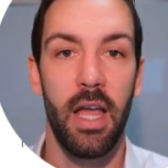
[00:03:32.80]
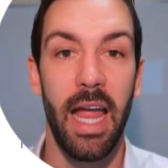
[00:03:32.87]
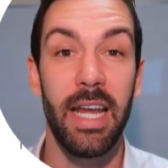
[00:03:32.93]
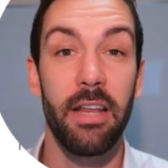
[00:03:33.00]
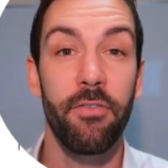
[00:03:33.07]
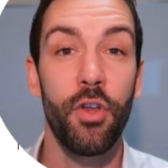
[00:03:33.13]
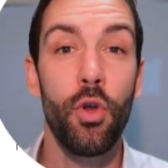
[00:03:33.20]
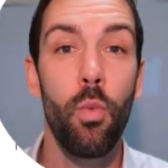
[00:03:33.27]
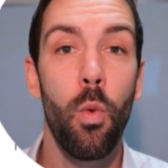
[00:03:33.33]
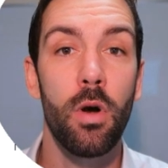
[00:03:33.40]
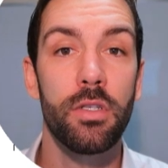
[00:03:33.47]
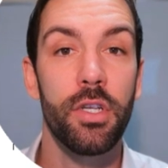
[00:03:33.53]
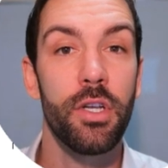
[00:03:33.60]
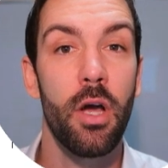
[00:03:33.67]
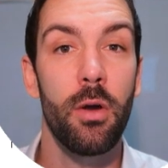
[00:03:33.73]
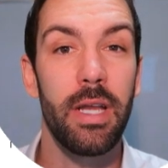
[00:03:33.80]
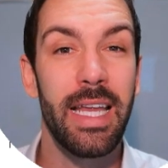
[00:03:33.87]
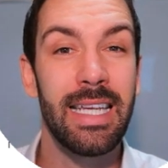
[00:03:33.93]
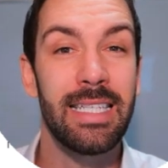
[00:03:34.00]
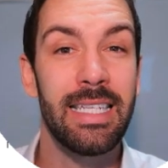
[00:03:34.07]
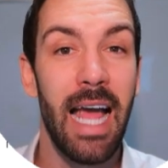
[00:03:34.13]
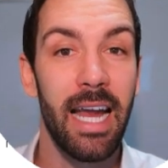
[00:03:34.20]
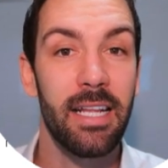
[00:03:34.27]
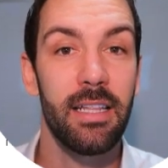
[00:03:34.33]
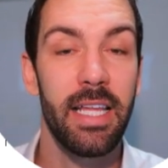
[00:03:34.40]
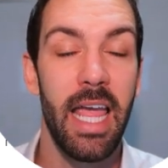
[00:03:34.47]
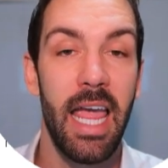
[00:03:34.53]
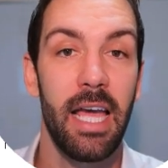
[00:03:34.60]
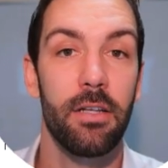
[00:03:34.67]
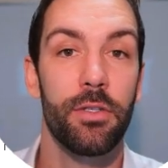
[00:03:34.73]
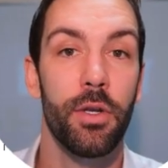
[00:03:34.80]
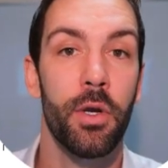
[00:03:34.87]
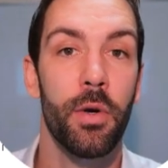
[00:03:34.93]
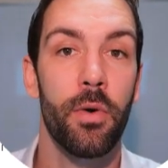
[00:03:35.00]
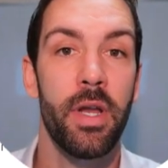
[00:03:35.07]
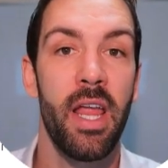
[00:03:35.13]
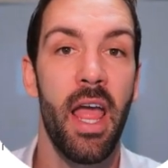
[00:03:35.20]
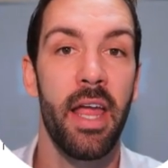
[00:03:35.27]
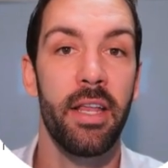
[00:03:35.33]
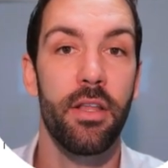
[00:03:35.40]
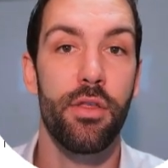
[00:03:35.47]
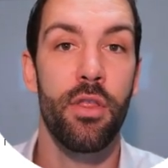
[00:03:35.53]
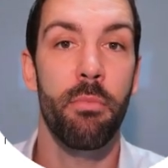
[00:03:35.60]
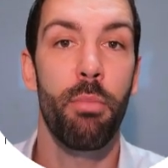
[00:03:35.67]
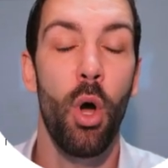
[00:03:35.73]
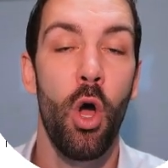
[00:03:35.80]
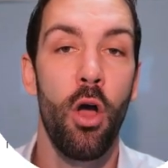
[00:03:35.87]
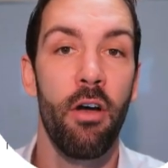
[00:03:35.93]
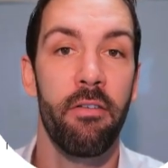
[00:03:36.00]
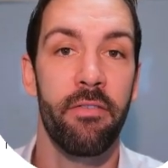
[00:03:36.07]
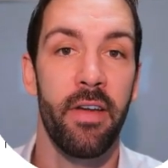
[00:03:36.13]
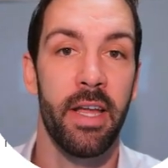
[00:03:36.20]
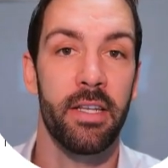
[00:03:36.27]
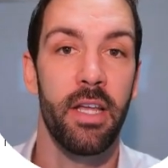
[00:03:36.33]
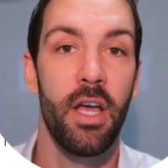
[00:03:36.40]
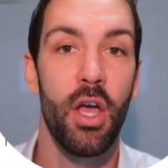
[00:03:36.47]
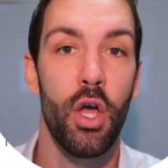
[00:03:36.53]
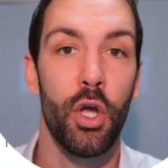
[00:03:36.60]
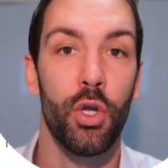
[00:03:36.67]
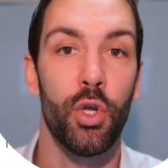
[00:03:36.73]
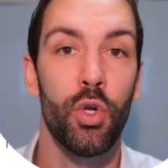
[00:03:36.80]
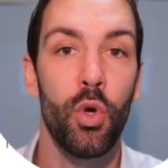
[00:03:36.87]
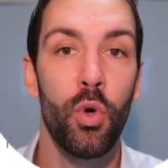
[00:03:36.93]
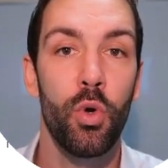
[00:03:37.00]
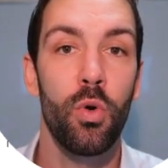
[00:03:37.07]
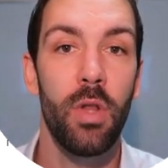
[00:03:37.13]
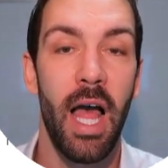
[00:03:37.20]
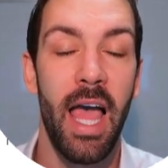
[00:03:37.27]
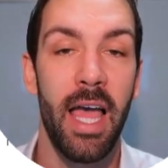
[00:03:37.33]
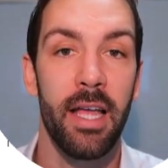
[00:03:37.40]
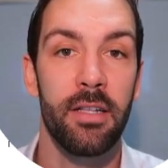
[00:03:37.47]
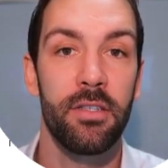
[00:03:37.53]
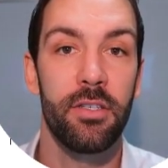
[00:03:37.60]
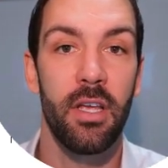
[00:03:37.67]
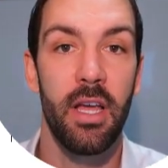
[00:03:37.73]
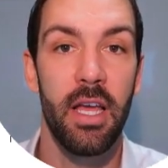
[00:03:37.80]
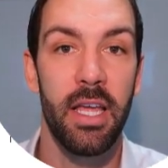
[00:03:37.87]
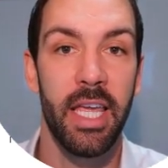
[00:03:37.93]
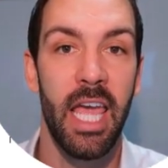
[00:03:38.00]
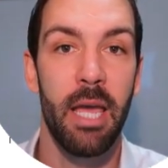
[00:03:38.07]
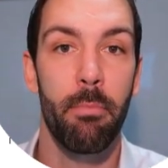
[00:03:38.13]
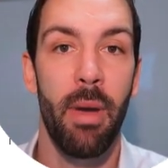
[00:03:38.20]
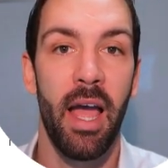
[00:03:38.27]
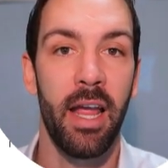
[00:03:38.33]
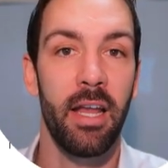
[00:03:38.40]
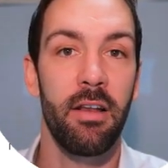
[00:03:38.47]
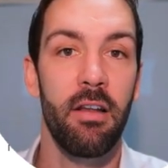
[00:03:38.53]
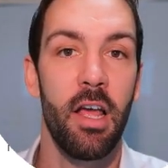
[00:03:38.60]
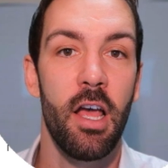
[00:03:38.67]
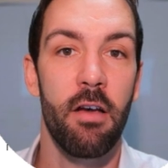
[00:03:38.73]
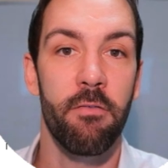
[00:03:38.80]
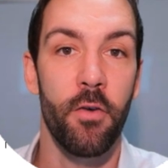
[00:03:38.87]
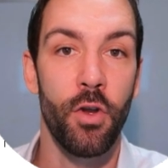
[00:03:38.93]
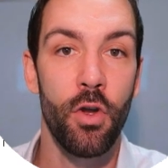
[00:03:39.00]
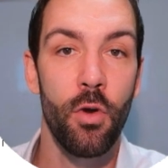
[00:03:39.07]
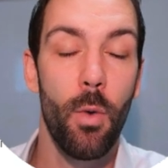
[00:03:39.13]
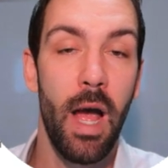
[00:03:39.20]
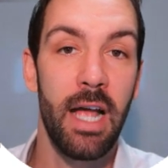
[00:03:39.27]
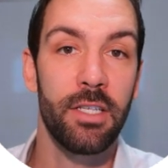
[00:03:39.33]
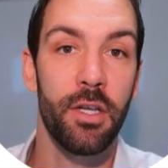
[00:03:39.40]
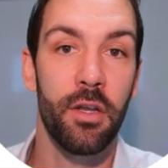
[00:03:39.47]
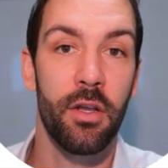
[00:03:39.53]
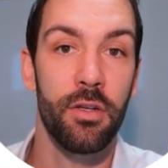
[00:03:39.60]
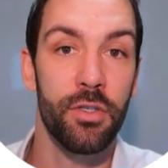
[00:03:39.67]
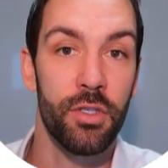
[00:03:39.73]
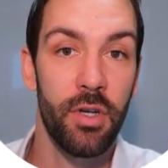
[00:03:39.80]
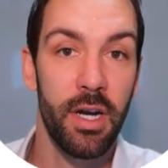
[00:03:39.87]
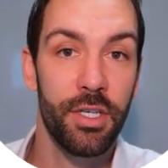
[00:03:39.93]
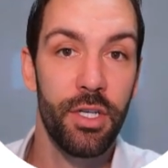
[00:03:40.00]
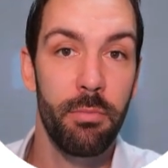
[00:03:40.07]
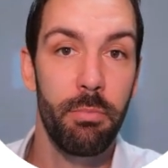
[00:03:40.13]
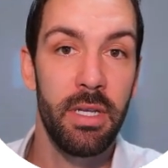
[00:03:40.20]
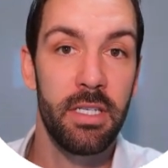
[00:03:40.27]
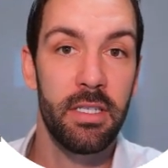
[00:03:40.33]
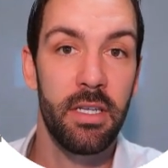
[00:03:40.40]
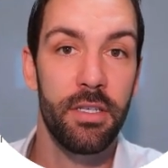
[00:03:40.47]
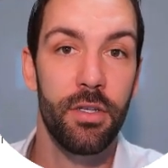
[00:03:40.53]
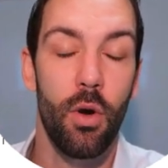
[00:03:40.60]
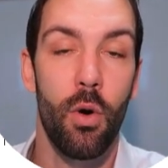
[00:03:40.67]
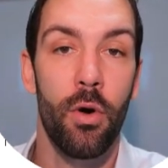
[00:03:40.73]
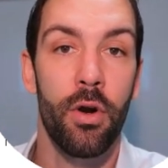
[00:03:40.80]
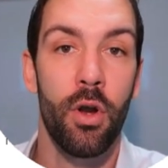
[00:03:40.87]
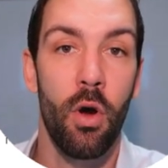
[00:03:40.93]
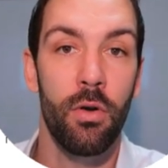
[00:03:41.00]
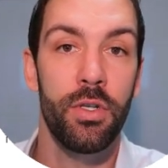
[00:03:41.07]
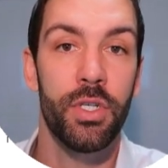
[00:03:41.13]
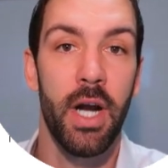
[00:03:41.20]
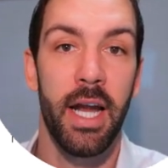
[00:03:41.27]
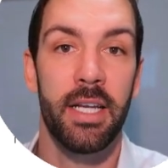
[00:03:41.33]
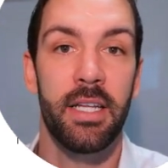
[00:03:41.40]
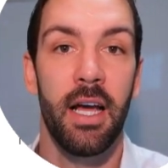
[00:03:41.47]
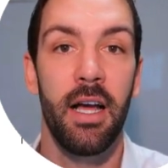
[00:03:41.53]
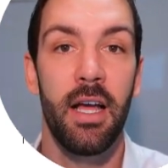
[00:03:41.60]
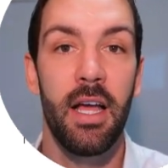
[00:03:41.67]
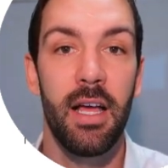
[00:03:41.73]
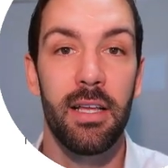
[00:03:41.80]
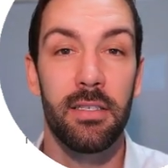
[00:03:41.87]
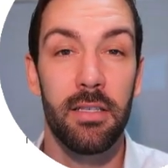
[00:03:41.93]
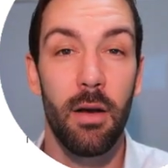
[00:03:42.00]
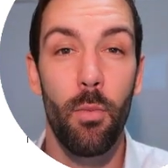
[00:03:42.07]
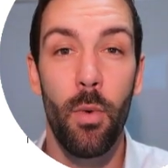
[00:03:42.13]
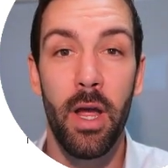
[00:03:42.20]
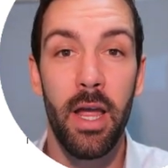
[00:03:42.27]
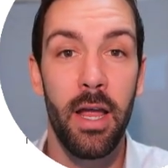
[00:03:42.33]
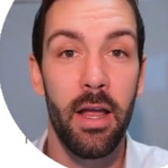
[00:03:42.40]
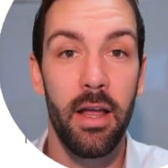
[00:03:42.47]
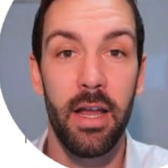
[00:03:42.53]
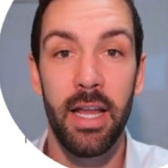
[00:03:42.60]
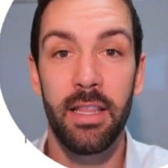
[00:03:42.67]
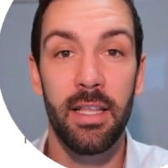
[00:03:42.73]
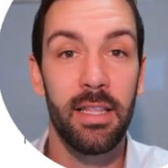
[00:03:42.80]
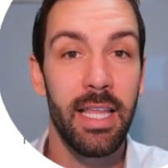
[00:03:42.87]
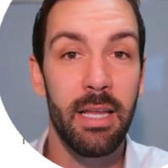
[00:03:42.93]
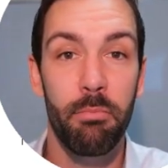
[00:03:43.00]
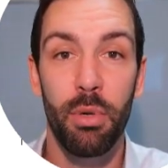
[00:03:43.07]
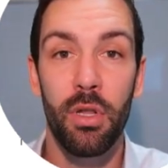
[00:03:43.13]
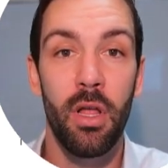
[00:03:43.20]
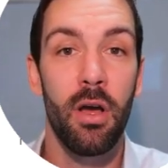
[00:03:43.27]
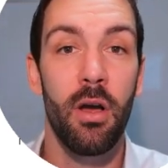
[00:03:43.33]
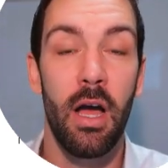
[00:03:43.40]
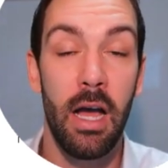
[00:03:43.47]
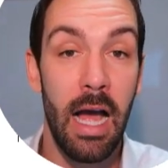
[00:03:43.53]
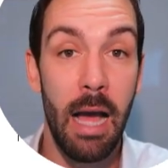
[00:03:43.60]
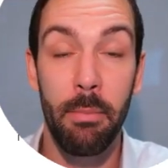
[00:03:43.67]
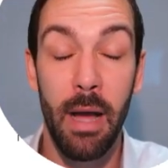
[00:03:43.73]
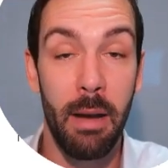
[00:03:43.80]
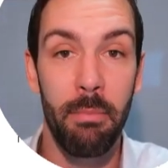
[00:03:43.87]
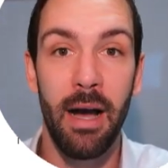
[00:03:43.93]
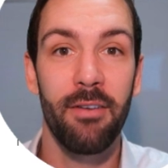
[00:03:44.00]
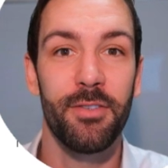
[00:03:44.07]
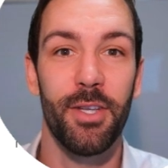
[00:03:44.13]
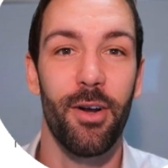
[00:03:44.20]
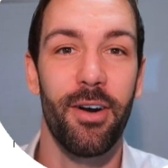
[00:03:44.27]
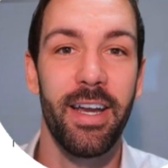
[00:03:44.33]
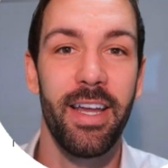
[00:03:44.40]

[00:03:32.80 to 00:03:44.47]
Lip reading: And if you want to know exactly how to create the perfect Google ads campaign for you as a construction business or a contractor, somewhere in the link below, above,